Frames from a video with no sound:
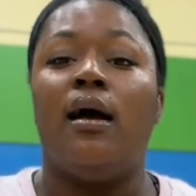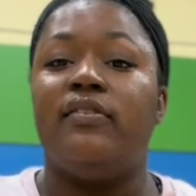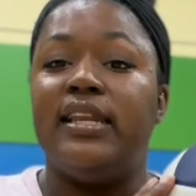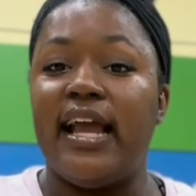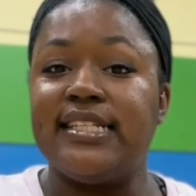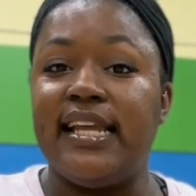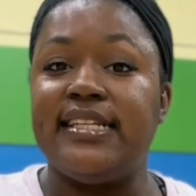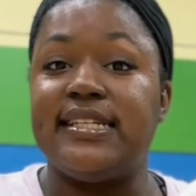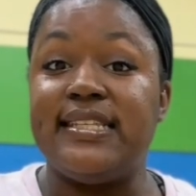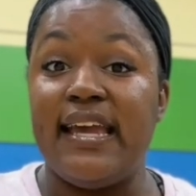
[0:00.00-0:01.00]
The next thing
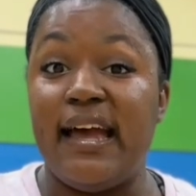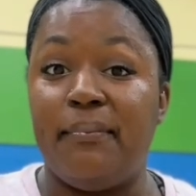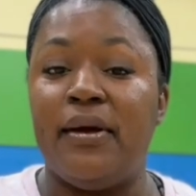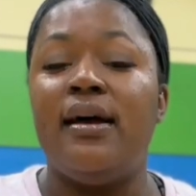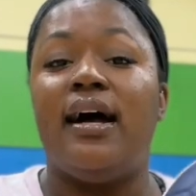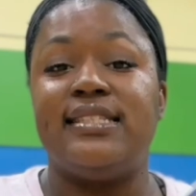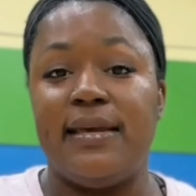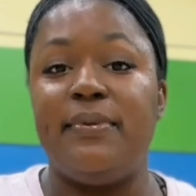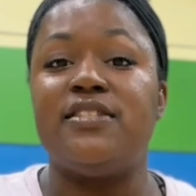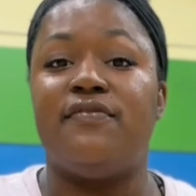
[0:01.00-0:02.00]
is a tip. A
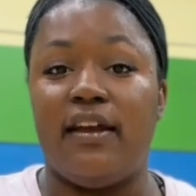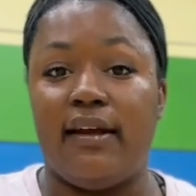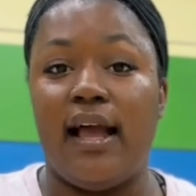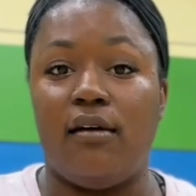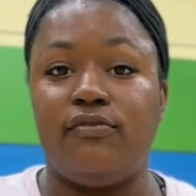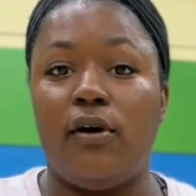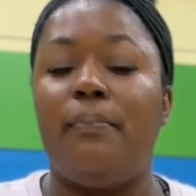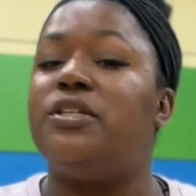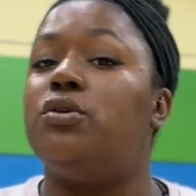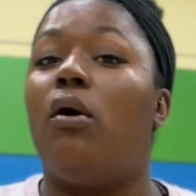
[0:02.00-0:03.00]
tip is very helpful,
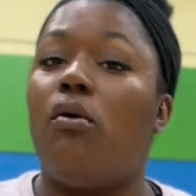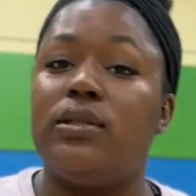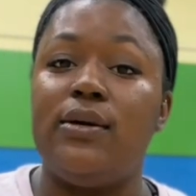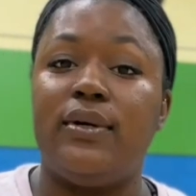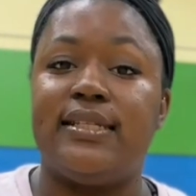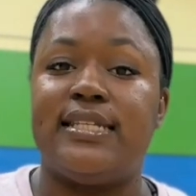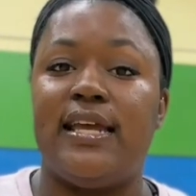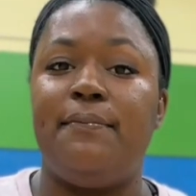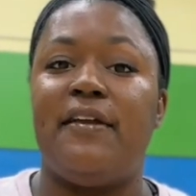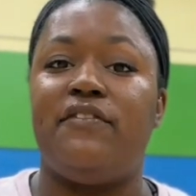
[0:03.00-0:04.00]
but you only want a
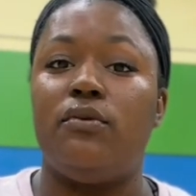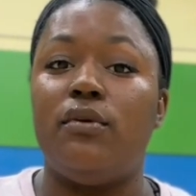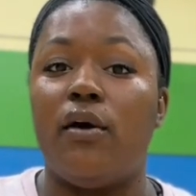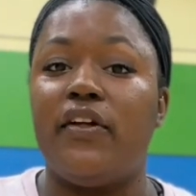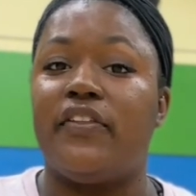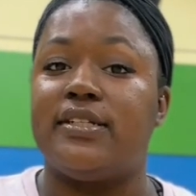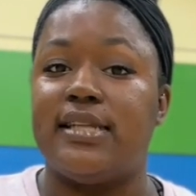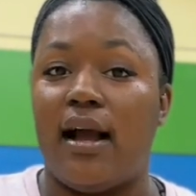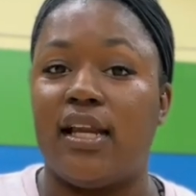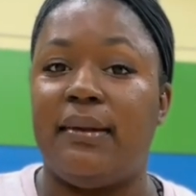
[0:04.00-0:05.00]
tip if you know that there's
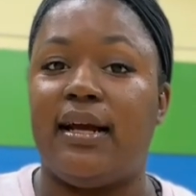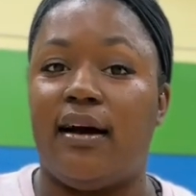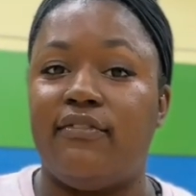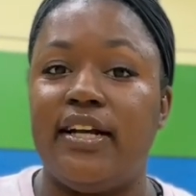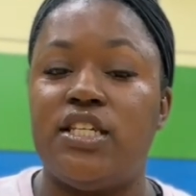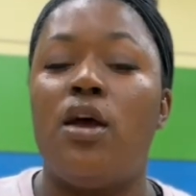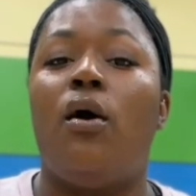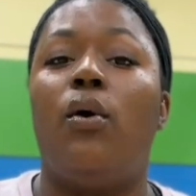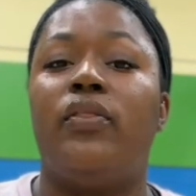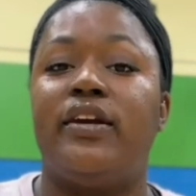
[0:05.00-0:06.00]
not going to be coverage
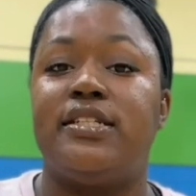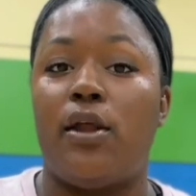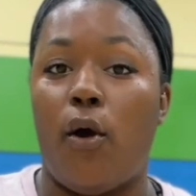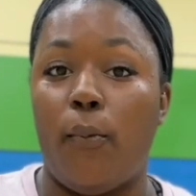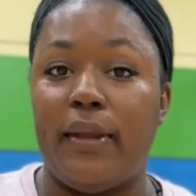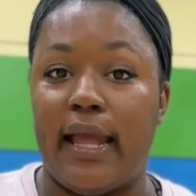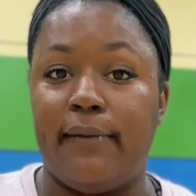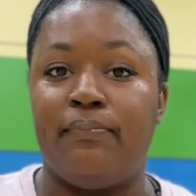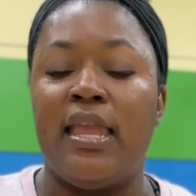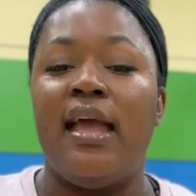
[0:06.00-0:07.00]
or there's an
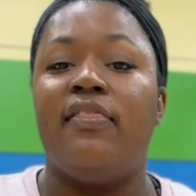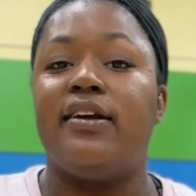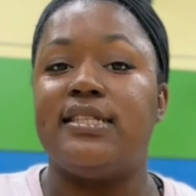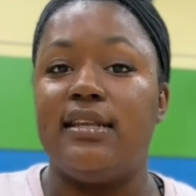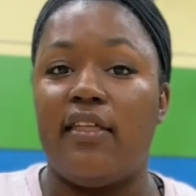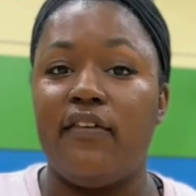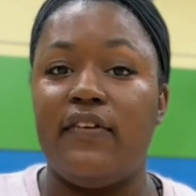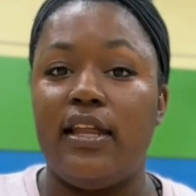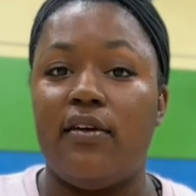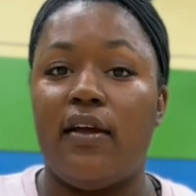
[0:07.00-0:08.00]
opening. There's another
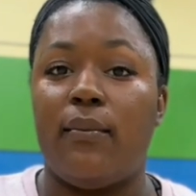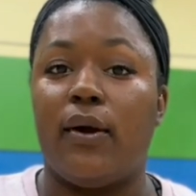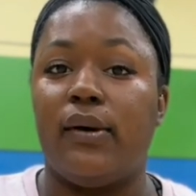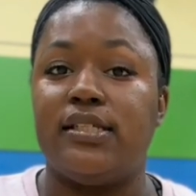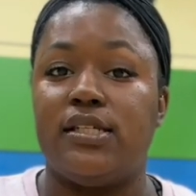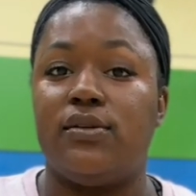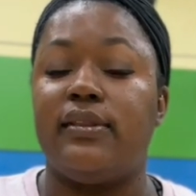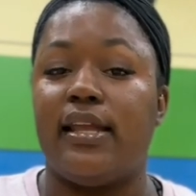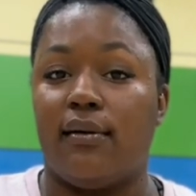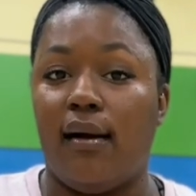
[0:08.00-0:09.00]
video that we're going to do
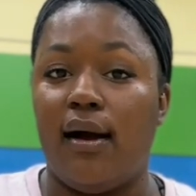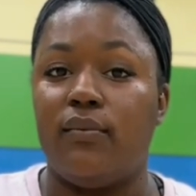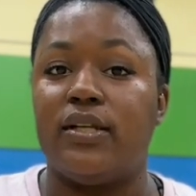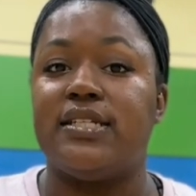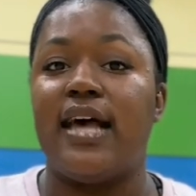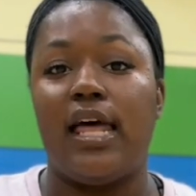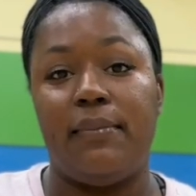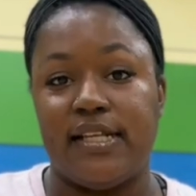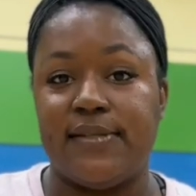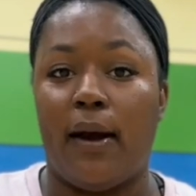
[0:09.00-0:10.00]
later on, which is how to
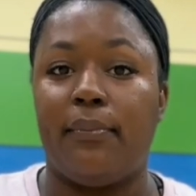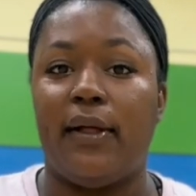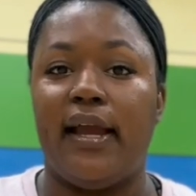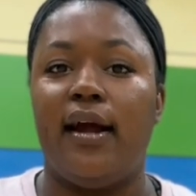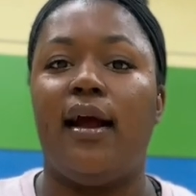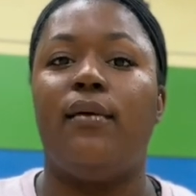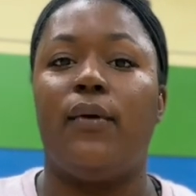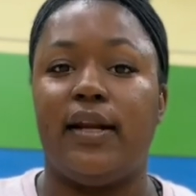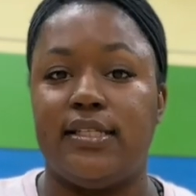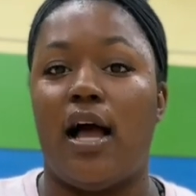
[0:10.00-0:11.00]
be a smart player, and
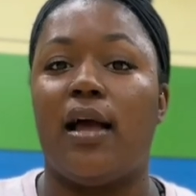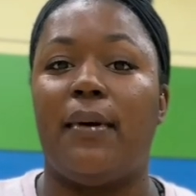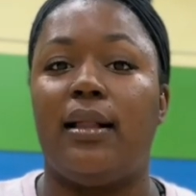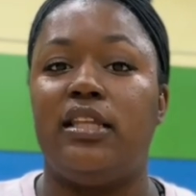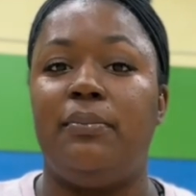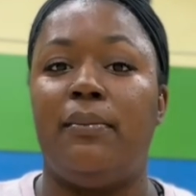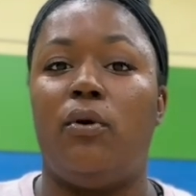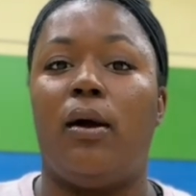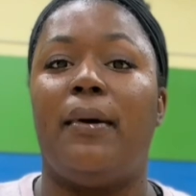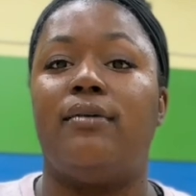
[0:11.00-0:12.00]
we're going to talk about a little bit
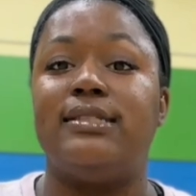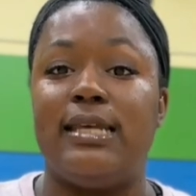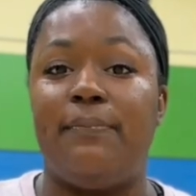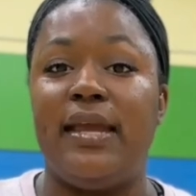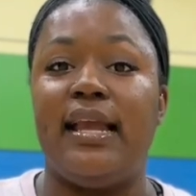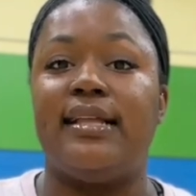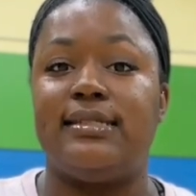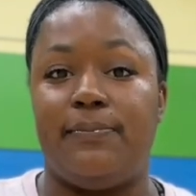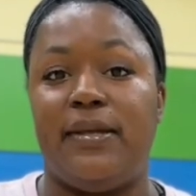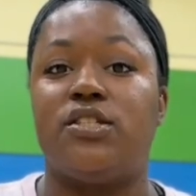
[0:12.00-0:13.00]
more about tipping and
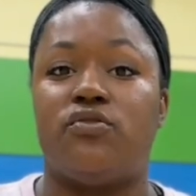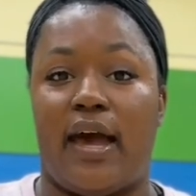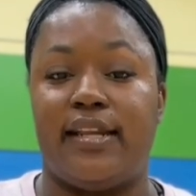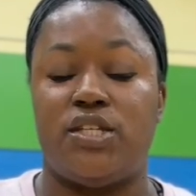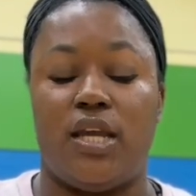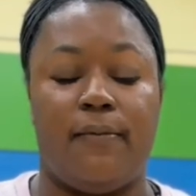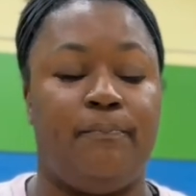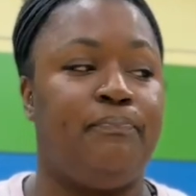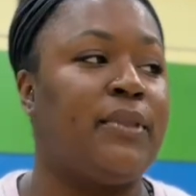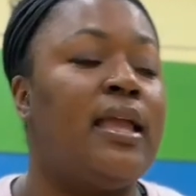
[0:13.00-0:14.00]
tipping strategy.
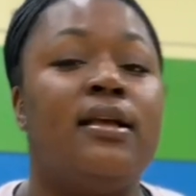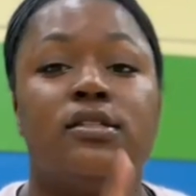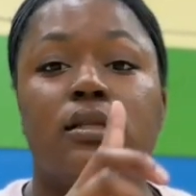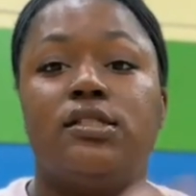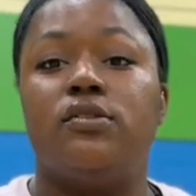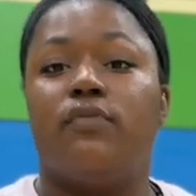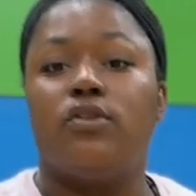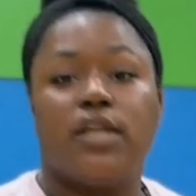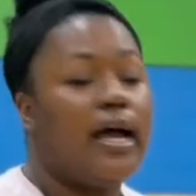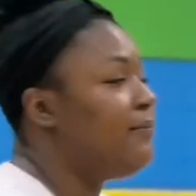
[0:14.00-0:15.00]
So let's do the roll
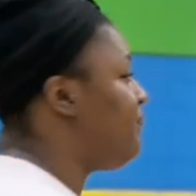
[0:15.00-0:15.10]
shot.